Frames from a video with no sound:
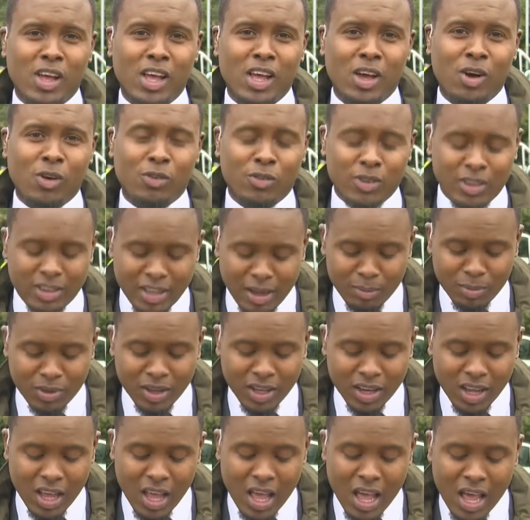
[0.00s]
uh, of
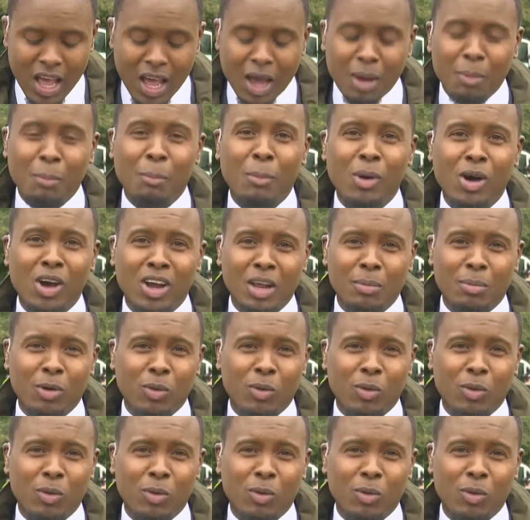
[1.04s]
attempted uh, murder. But